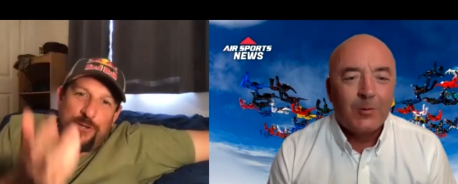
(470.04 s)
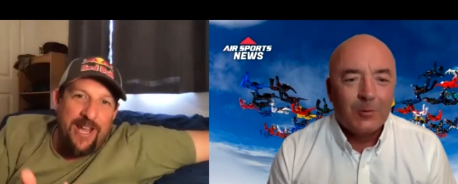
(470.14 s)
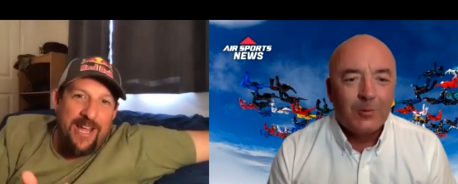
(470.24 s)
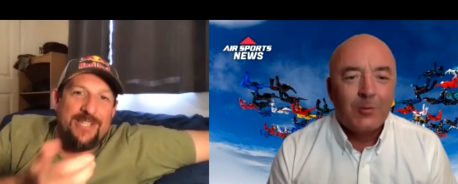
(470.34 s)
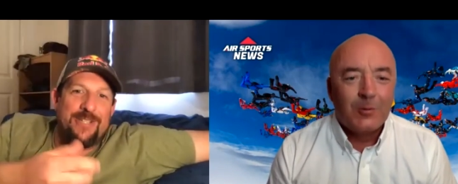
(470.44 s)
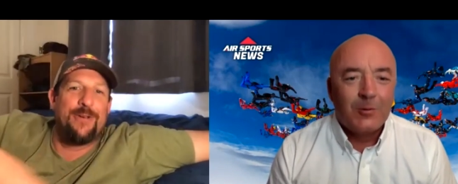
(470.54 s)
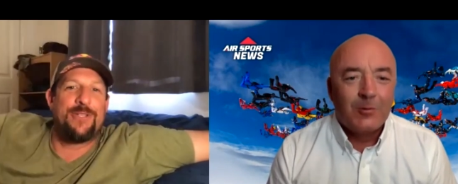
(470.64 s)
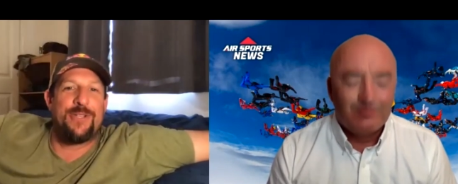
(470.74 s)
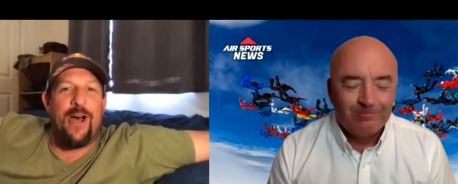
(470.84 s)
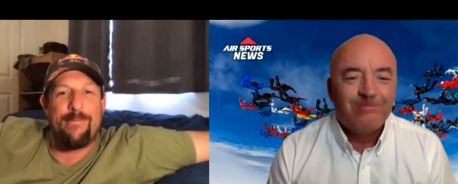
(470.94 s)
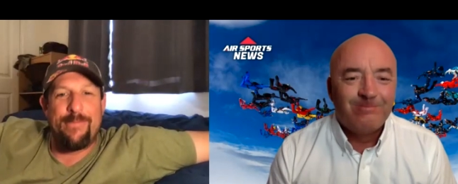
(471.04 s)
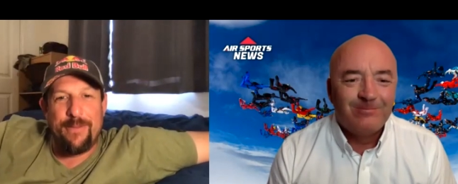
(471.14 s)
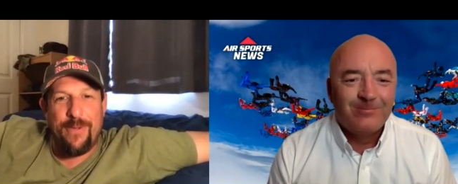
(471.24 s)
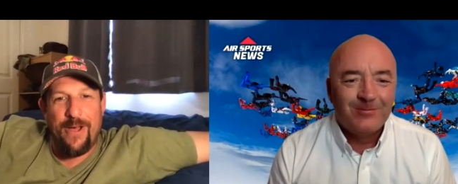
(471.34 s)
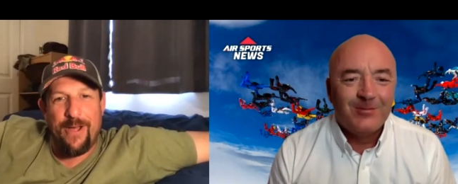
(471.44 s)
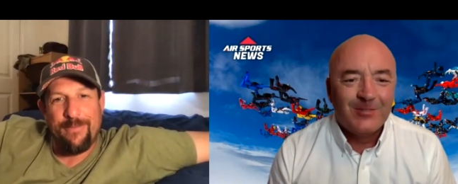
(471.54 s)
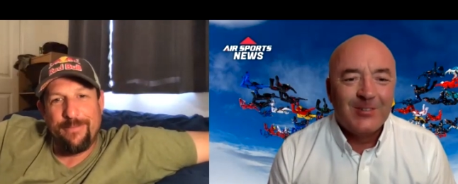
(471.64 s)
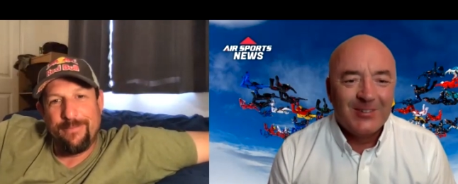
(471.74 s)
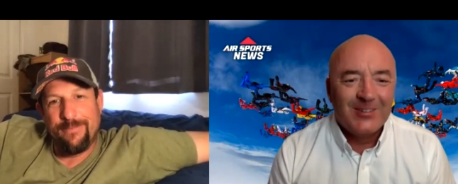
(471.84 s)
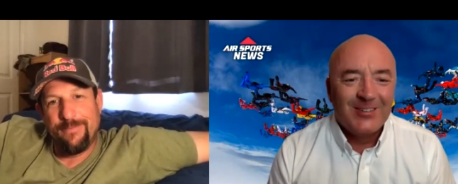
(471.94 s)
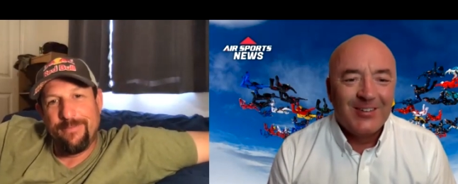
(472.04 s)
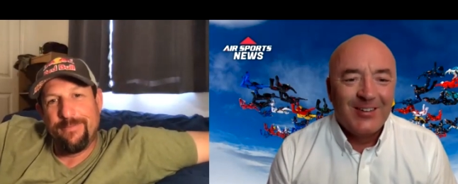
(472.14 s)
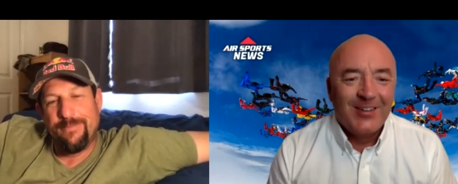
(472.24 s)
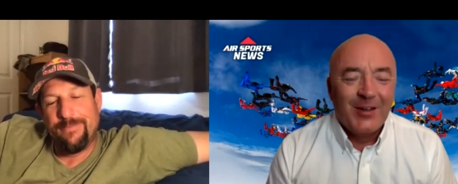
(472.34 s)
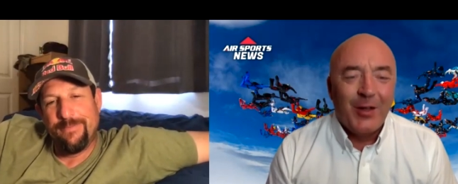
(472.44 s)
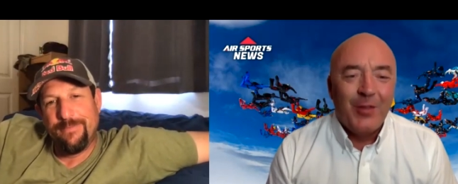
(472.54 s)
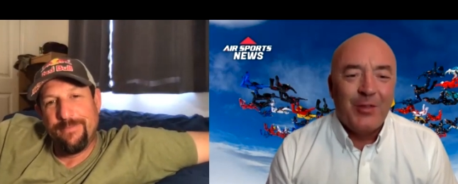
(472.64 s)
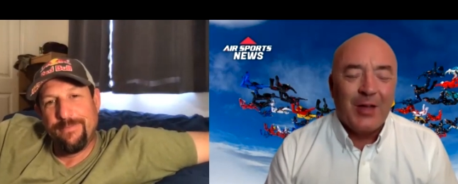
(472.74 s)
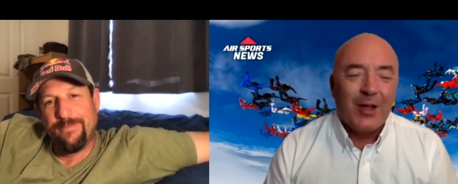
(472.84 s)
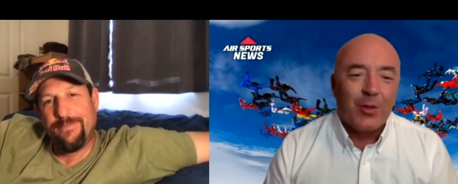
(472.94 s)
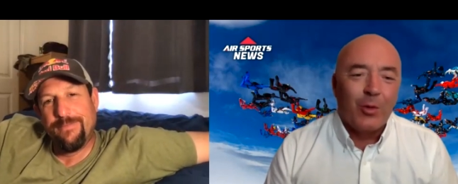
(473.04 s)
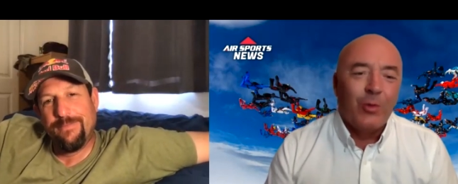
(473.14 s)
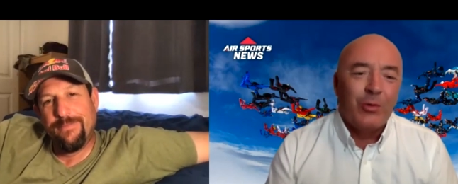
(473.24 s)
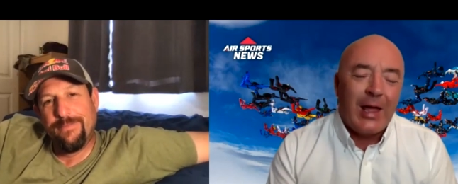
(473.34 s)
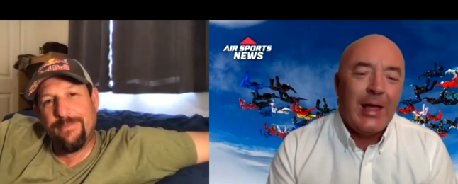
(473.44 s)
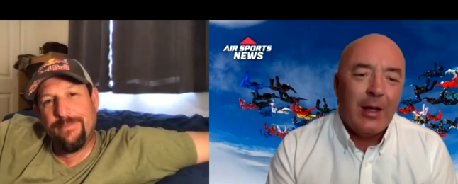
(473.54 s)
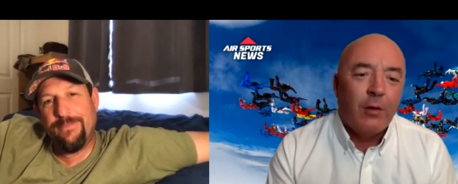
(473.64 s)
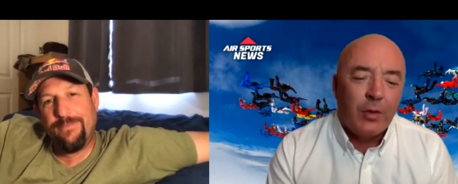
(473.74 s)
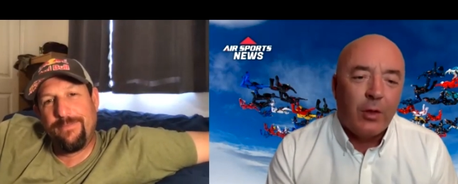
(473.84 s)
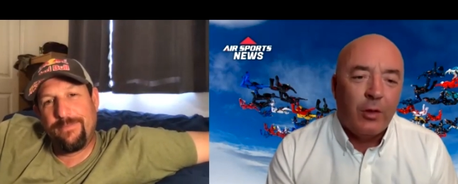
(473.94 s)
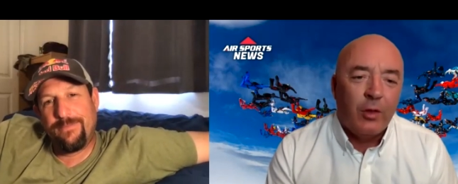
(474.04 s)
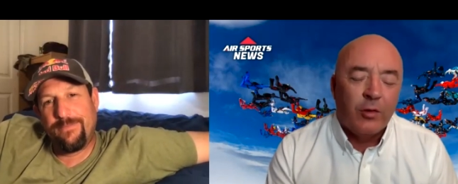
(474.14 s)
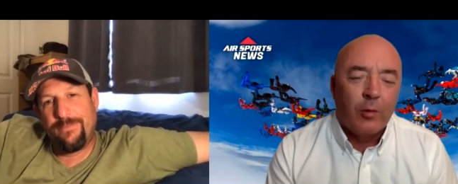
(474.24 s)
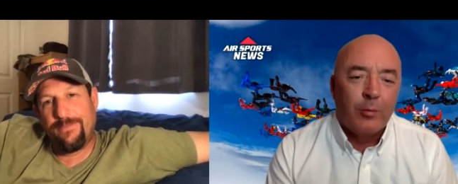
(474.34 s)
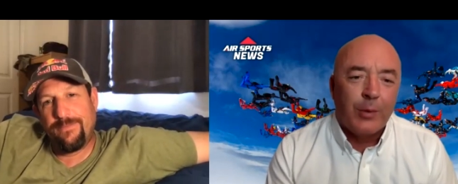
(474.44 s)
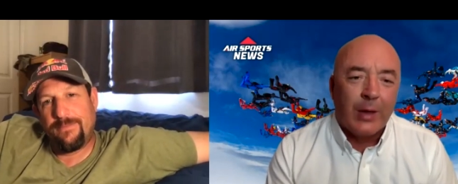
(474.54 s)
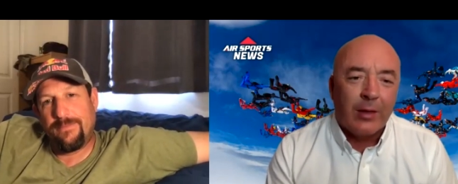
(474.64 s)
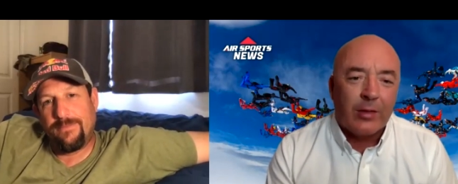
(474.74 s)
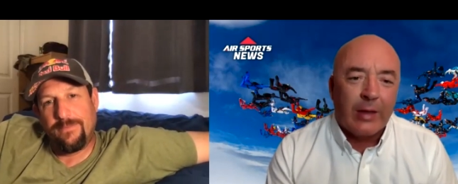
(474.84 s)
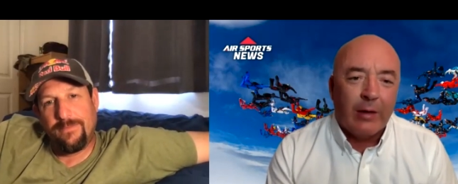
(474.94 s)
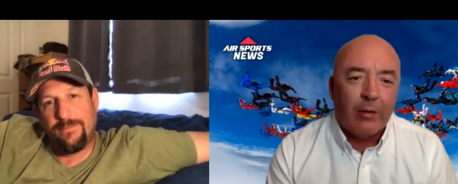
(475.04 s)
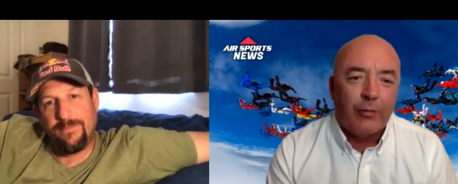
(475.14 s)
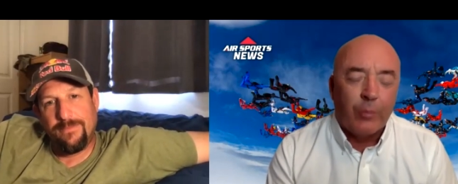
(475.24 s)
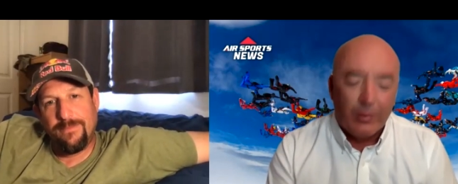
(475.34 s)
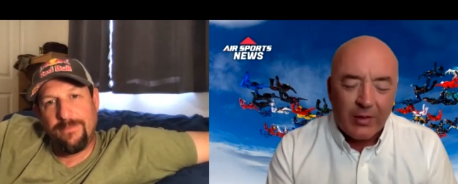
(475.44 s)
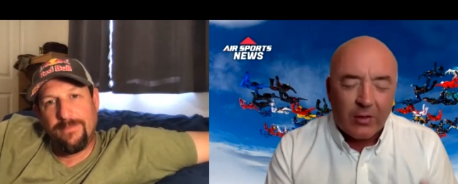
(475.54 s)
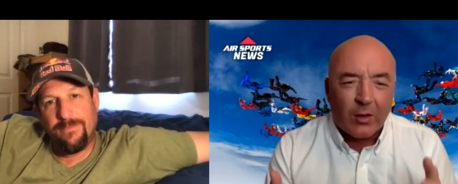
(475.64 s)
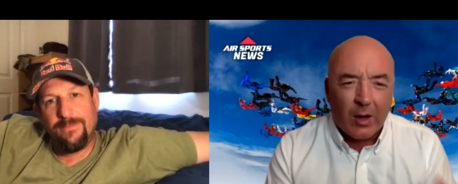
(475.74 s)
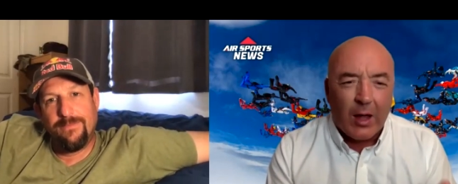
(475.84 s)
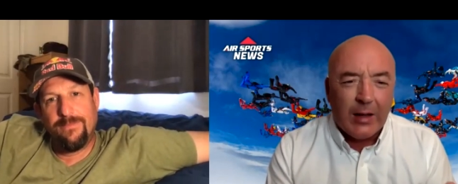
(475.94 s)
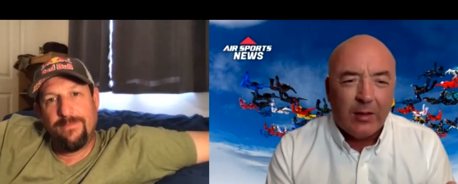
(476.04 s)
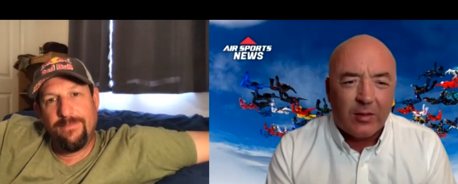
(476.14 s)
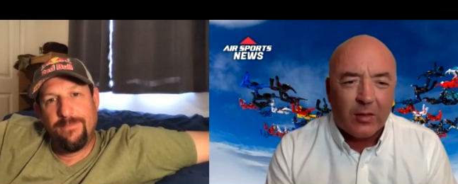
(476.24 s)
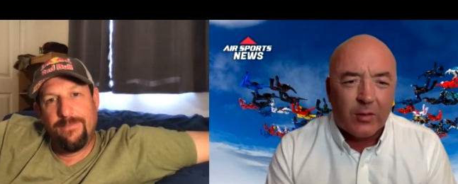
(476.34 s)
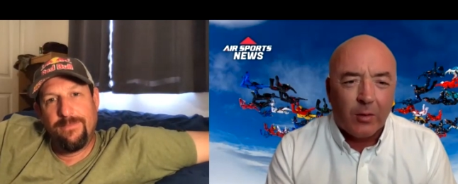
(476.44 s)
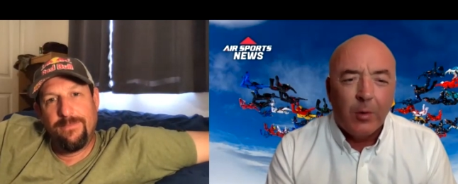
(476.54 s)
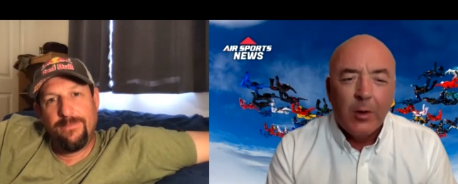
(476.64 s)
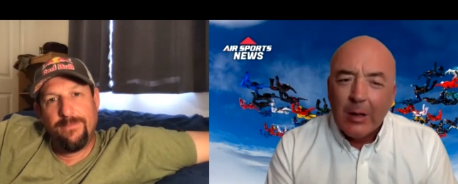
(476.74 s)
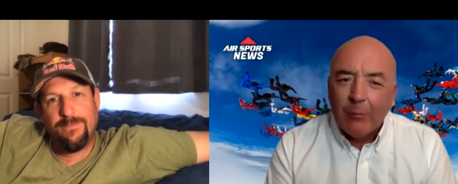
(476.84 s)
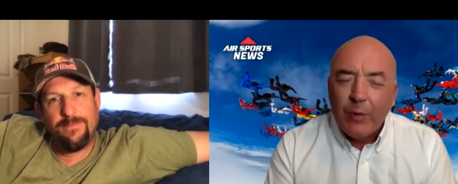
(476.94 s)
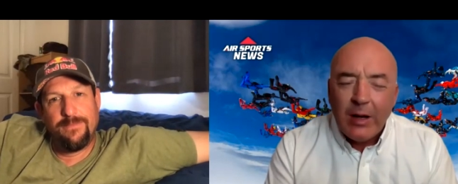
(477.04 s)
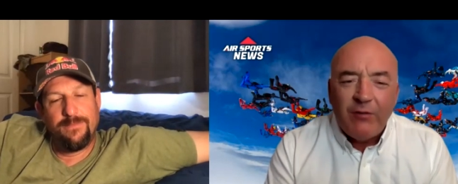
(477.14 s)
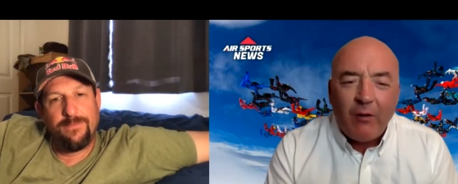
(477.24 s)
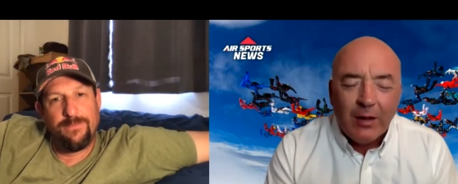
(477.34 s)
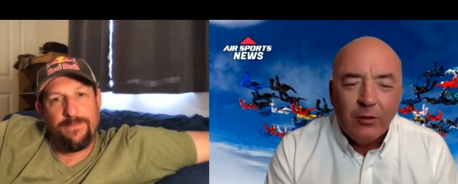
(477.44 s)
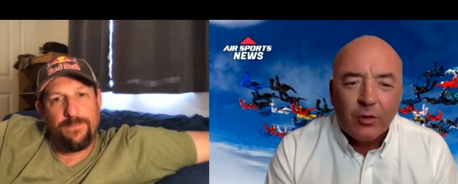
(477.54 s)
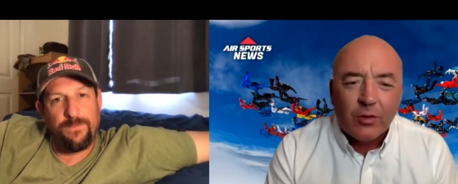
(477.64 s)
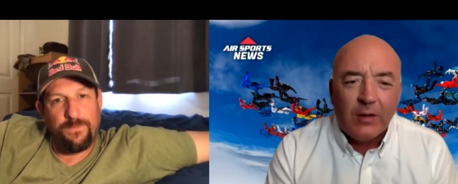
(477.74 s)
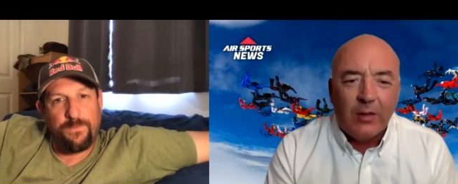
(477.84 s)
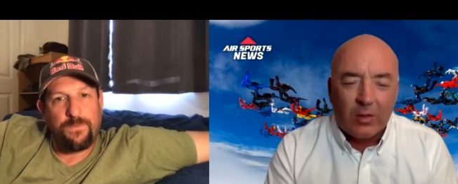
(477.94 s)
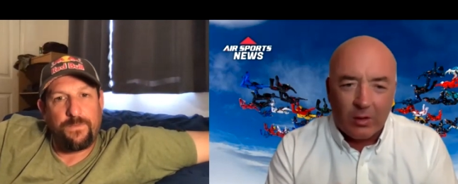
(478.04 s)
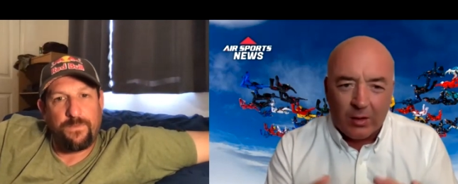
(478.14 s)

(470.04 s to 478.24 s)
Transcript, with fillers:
Speaker 1: nice slow stop at the bottom.
Speaker 2: And the actual day of the jump itself with this light system, I'm really very interested in this